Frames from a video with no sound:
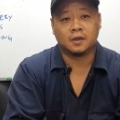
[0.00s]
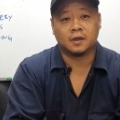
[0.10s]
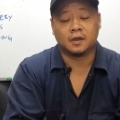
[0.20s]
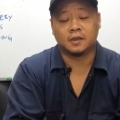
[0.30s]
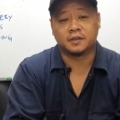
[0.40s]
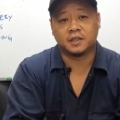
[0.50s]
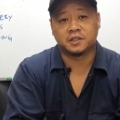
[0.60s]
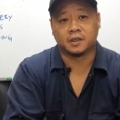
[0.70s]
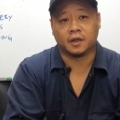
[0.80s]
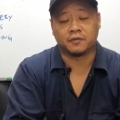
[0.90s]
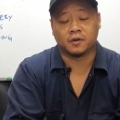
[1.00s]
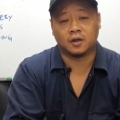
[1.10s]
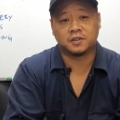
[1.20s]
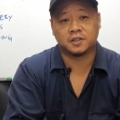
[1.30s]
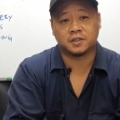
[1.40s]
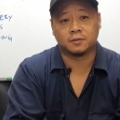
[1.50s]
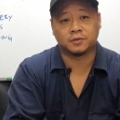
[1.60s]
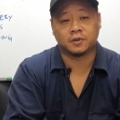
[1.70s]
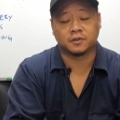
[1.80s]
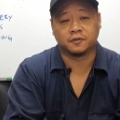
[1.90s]
In addition, if your alarm system
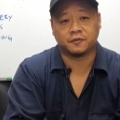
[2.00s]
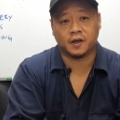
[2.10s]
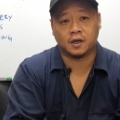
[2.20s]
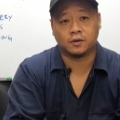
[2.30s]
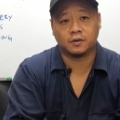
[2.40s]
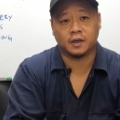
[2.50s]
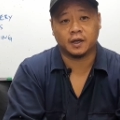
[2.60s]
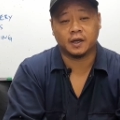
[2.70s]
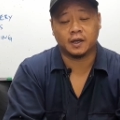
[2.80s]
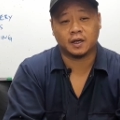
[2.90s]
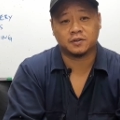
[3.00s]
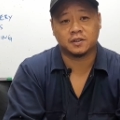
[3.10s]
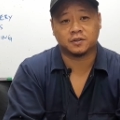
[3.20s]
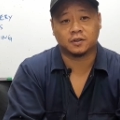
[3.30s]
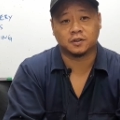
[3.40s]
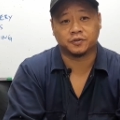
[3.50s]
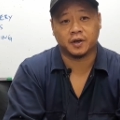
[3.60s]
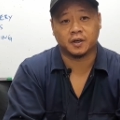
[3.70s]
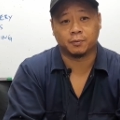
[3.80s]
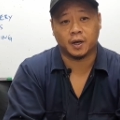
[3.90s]
starts to fail, it can actually start to
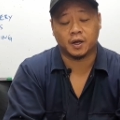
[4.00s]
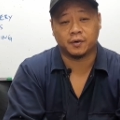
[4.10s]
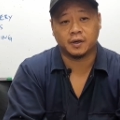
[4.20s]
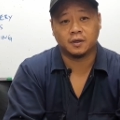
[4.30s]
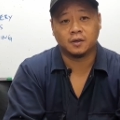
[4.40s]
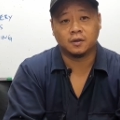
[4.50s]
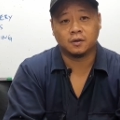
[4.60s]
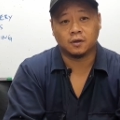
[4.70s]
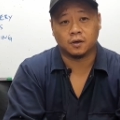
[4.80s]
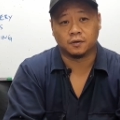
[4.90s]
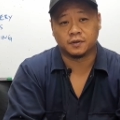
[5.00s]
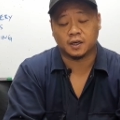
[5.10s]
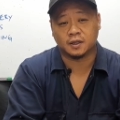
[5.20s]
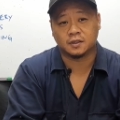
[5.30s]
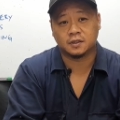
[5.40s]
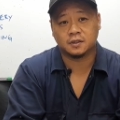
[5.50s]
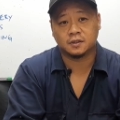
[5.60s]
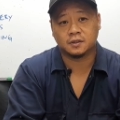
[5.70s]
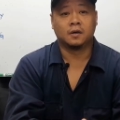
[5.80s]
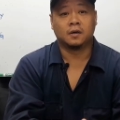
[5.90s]
drain the battery overnight.
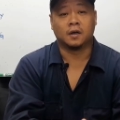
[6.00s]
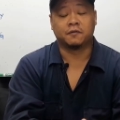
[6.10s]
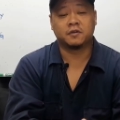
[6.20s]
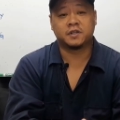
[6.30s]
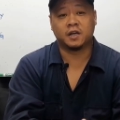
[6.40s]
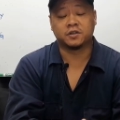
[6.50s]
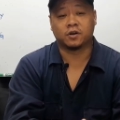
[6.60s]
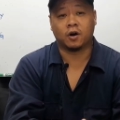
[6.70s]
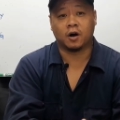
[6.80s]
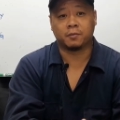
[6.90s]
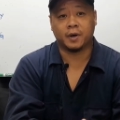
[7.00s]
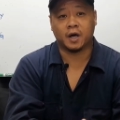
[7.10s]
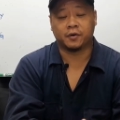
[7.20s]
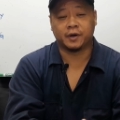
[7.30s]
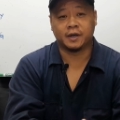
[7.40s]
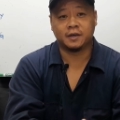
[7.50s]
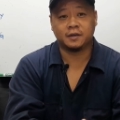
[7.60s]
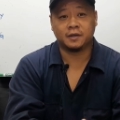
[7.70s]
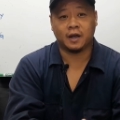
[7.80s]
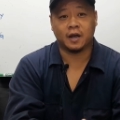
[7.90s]
If you change your car battery
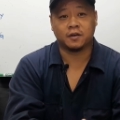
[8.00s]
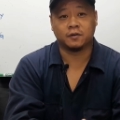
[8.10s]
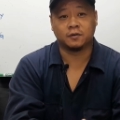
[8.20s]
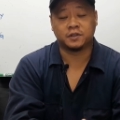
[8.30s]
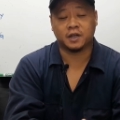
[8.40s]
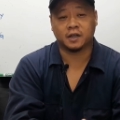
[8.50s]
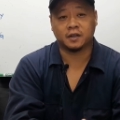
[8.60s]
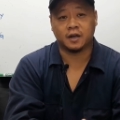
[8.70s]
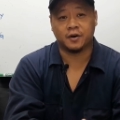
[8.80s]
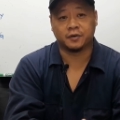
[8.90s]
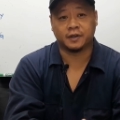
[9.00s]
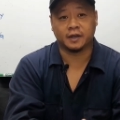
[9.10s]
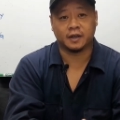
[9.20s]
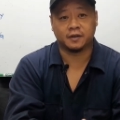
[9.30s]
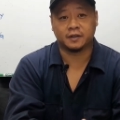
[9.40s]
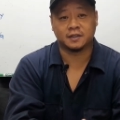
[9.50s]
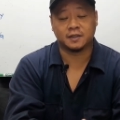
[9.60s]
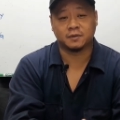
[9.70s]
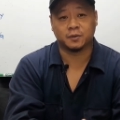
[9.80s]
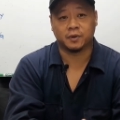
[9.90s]
and you check everything and nothing
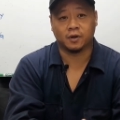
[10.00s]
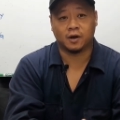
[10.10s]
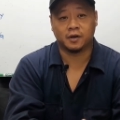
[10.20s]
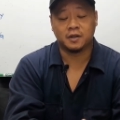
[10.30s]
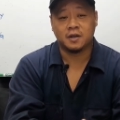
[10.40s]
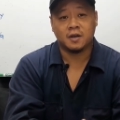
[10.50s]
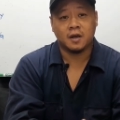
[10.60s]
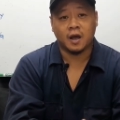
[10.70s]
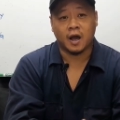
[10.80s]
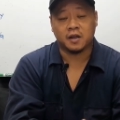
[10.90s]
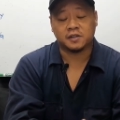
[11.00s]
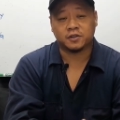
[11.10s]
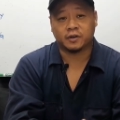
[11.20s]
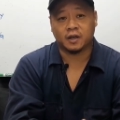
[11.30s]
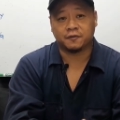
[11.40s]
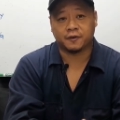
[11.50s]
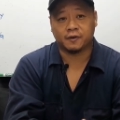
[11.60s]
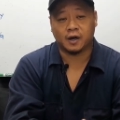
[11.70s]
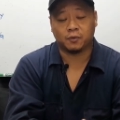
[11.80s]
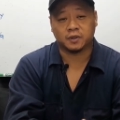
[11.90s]
seems to be on and you still can't
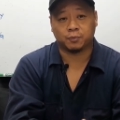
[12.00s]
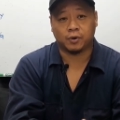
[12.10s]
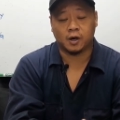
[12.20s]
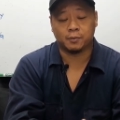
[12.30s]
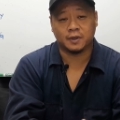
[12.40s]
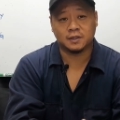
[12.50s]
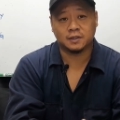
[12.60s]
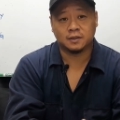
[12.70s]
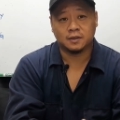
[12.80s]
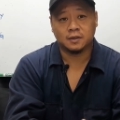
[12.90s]
figure out what the problem is,